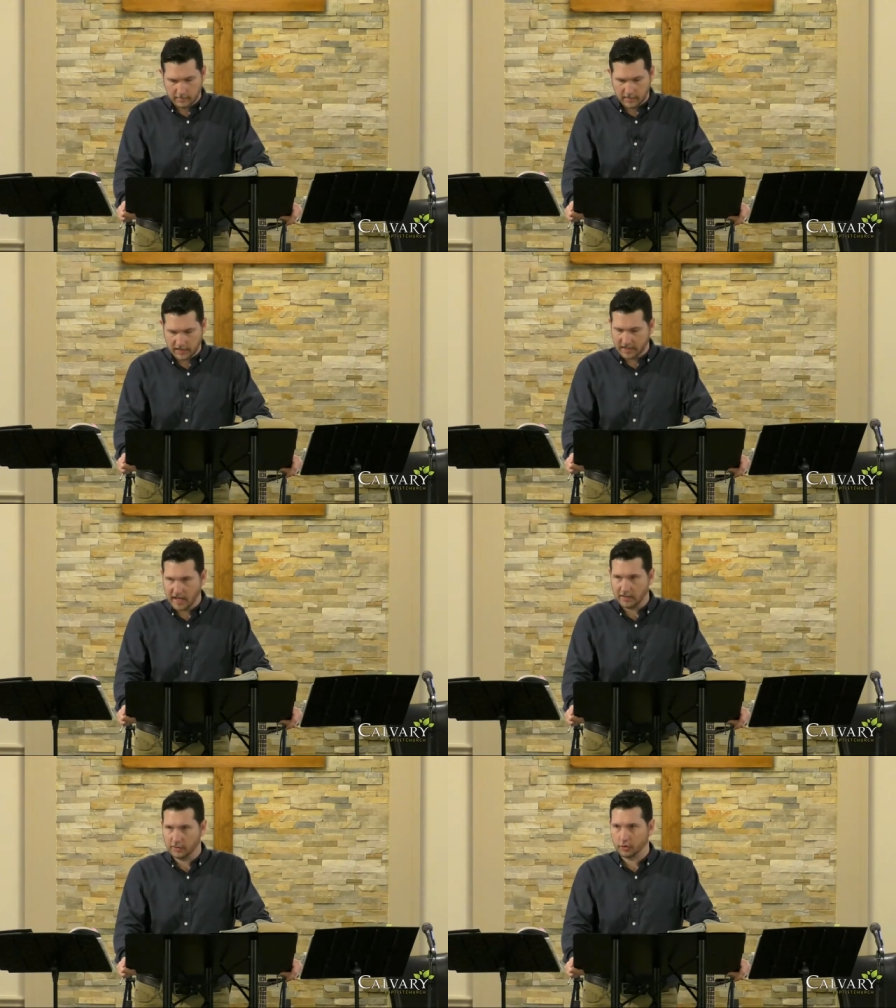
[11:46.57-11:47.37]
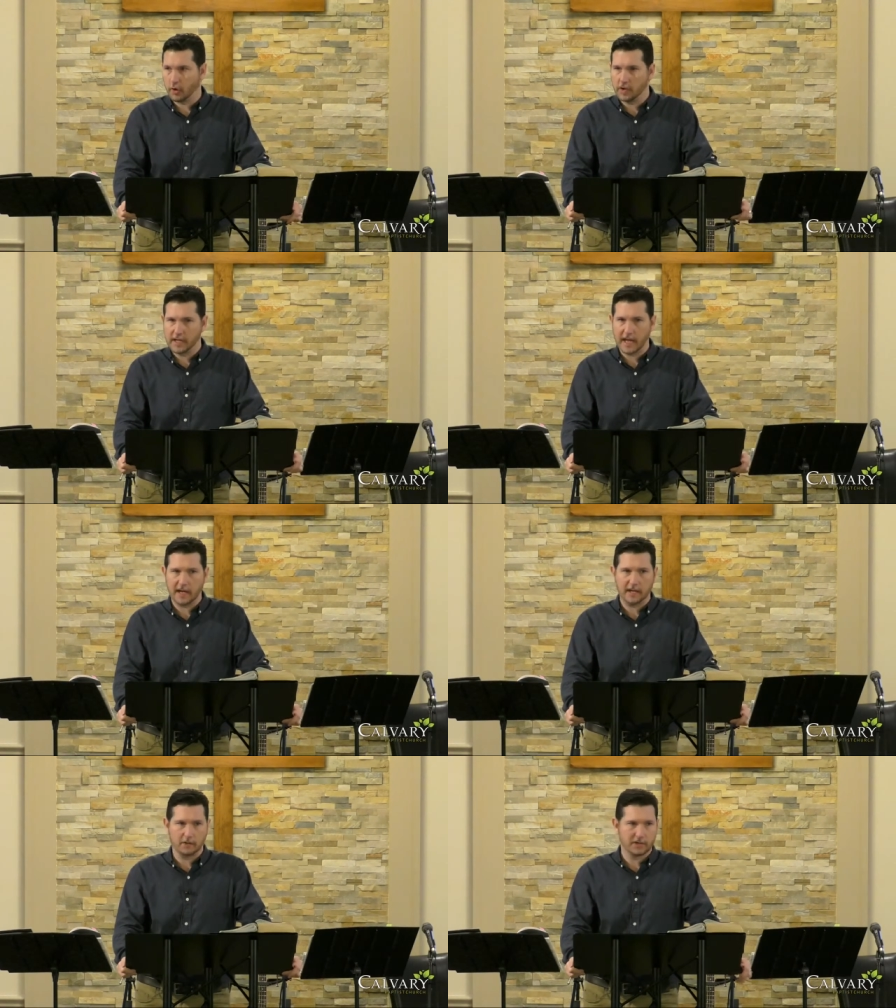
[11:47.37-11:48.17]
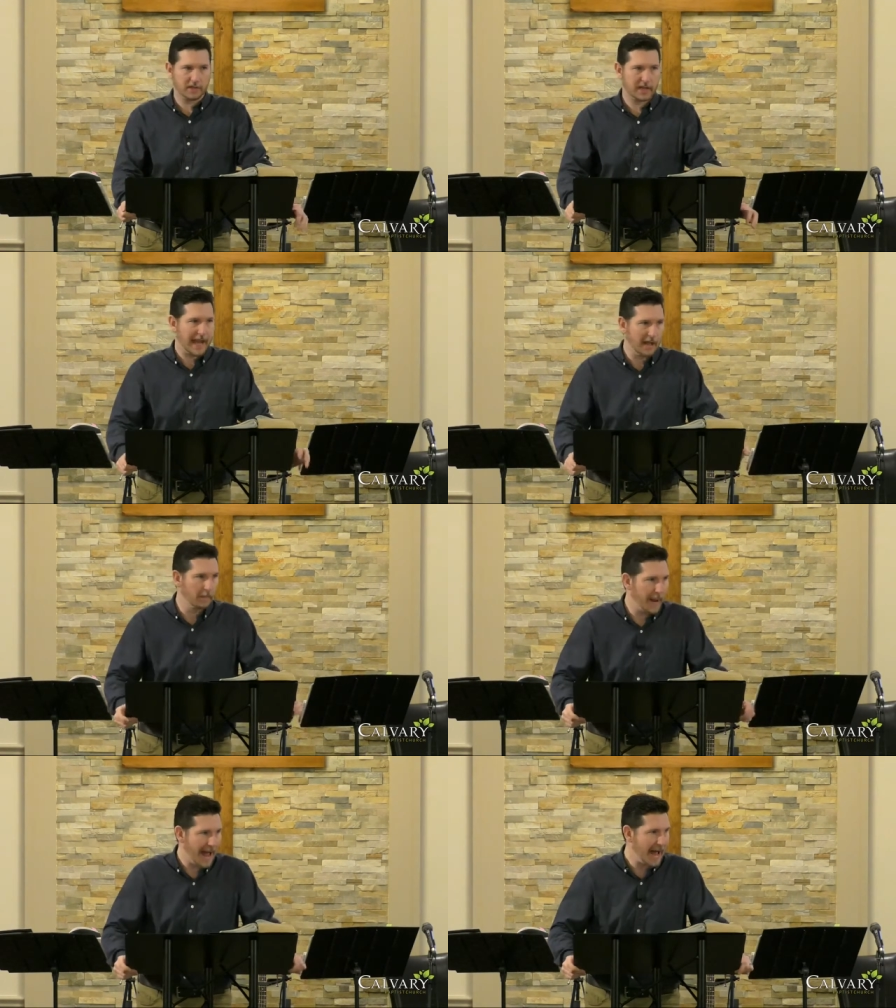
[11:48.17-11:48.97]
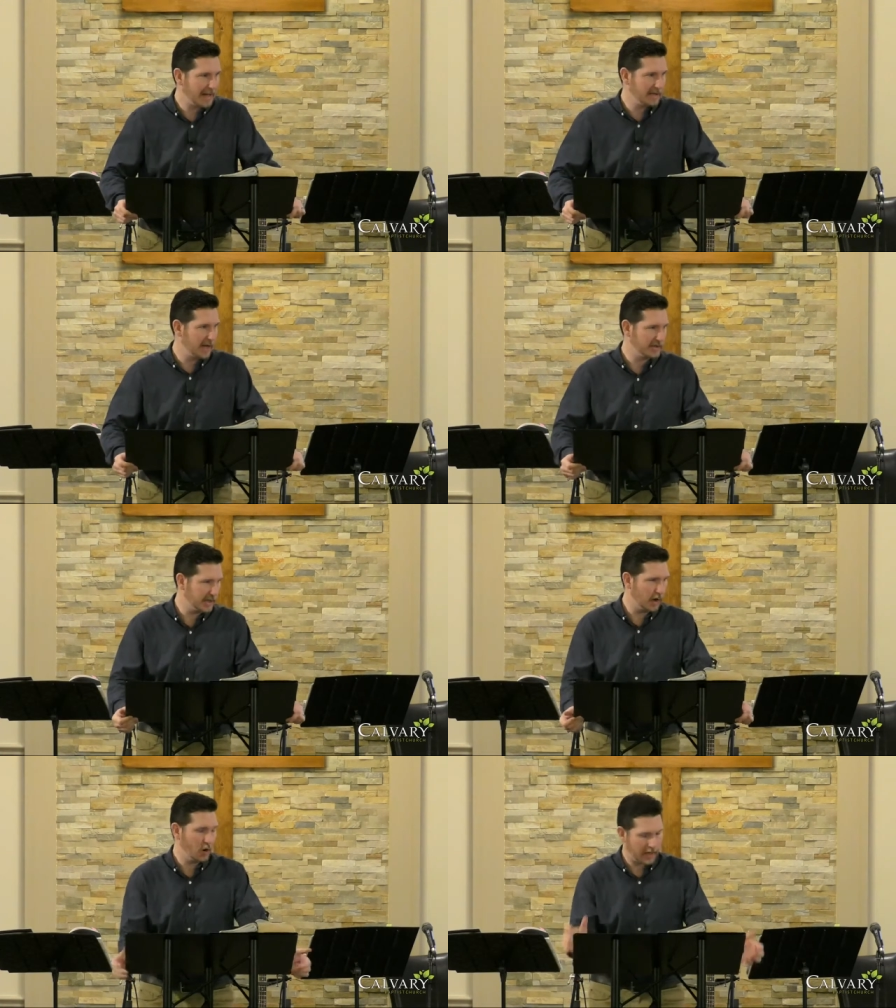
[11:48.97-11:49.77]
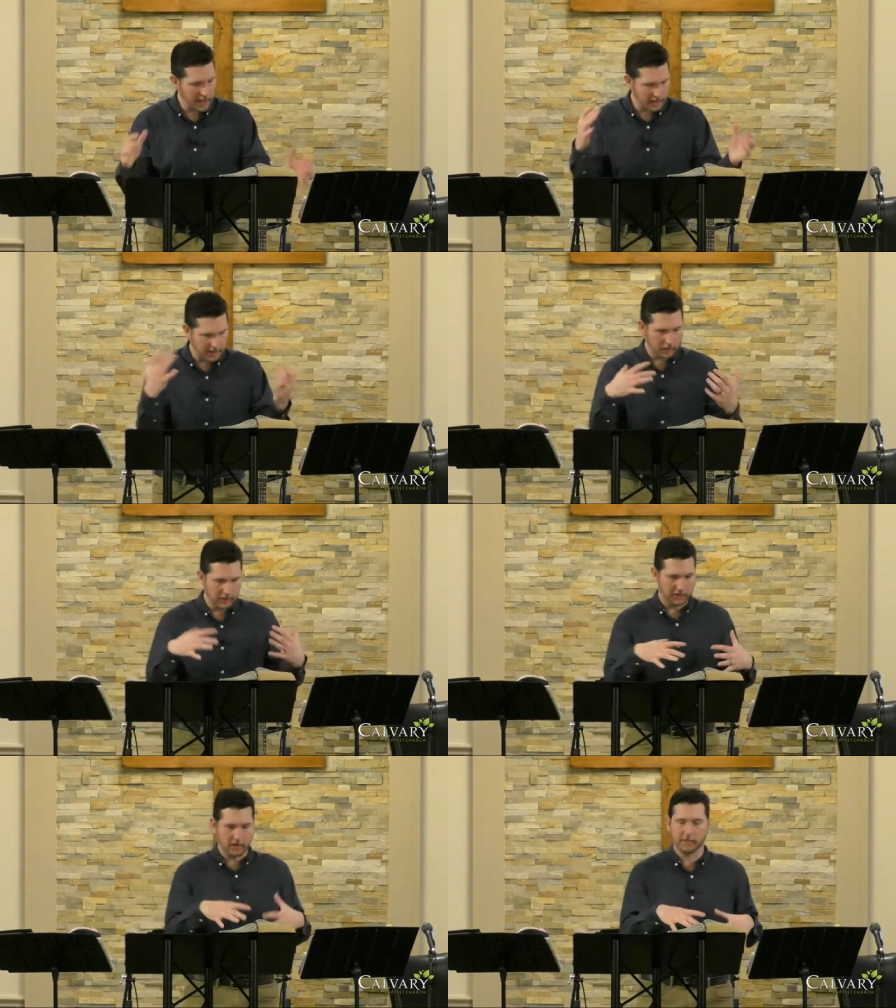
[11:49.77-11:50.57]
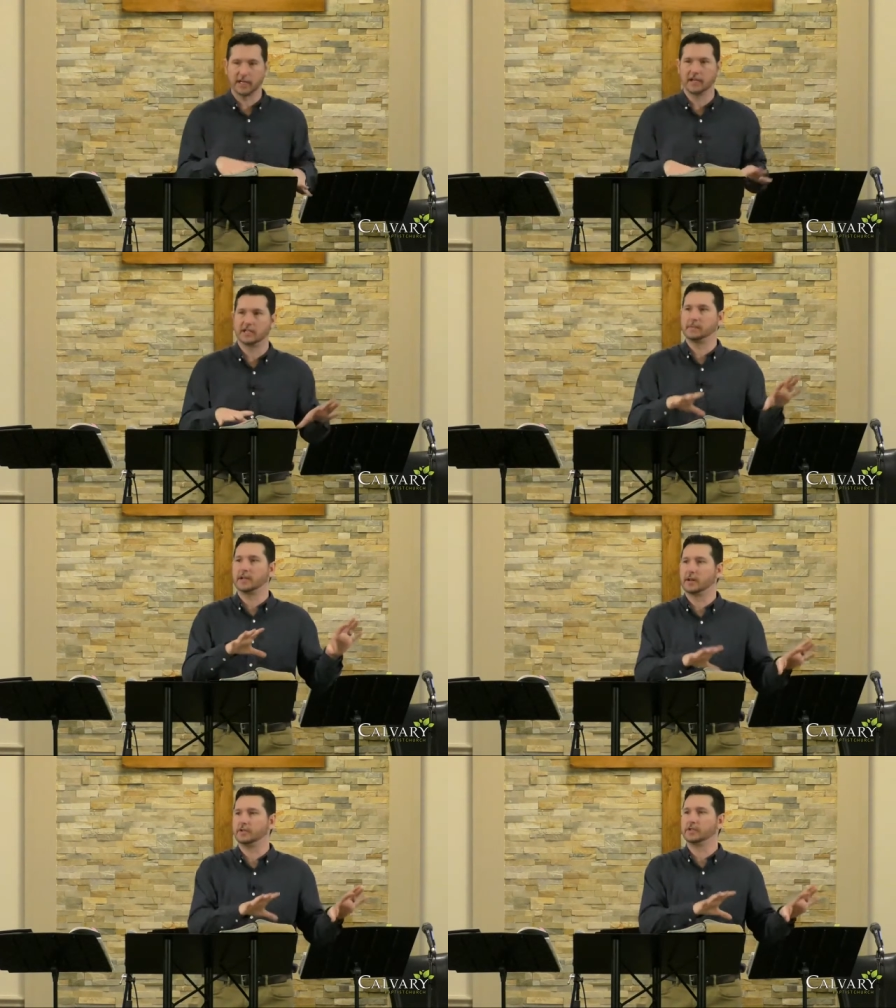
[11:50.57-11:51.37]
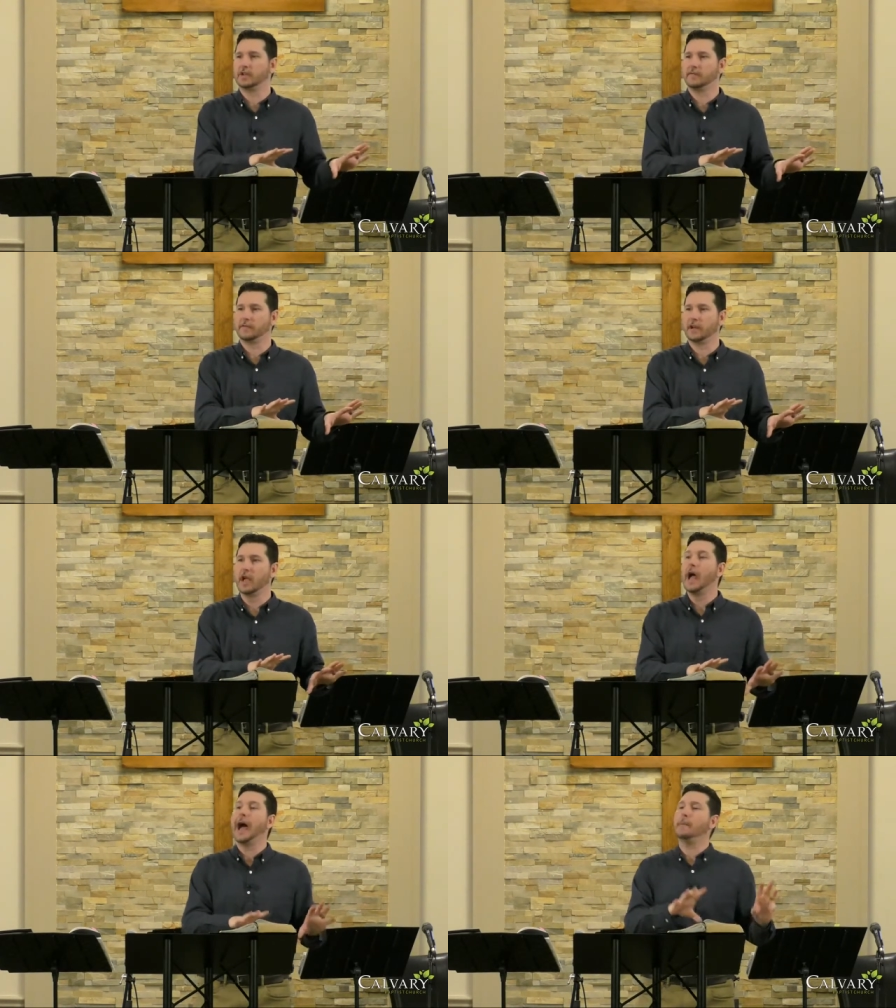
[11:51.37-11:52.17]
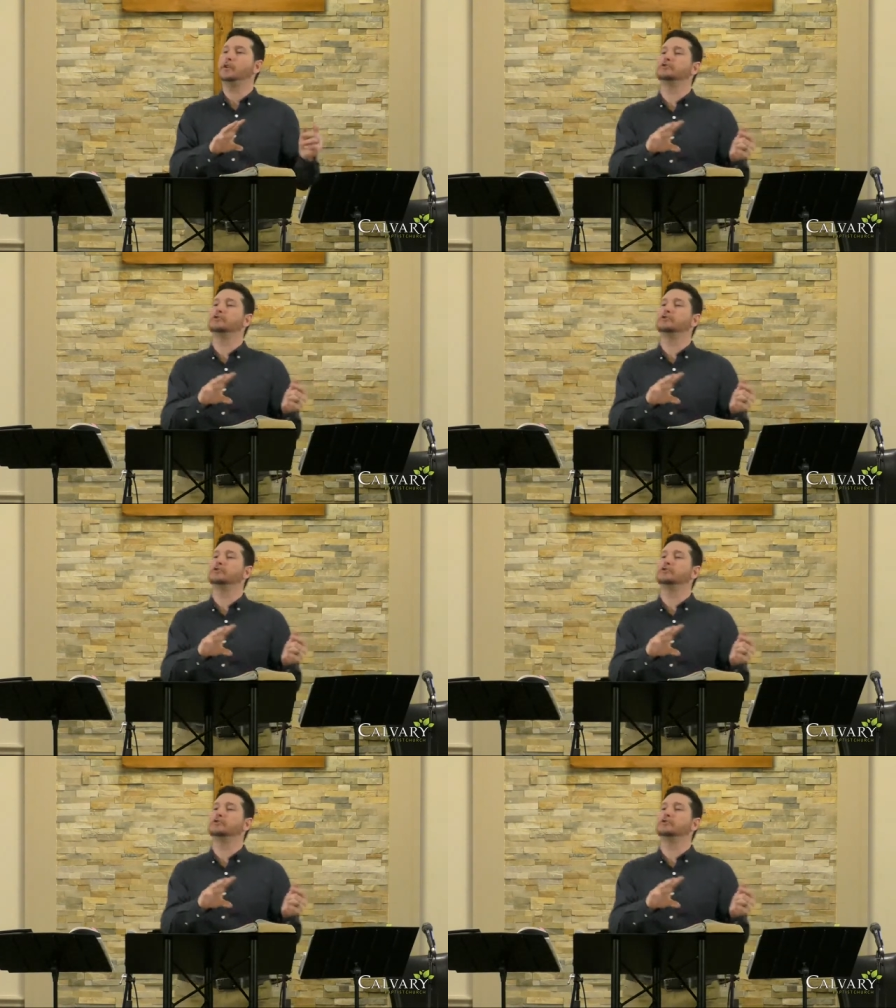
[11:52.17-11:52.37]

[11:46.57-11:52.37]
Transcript: This is not truncated or scaled back. He's not saying, okay, considering the circumstances, because you're suffering, how about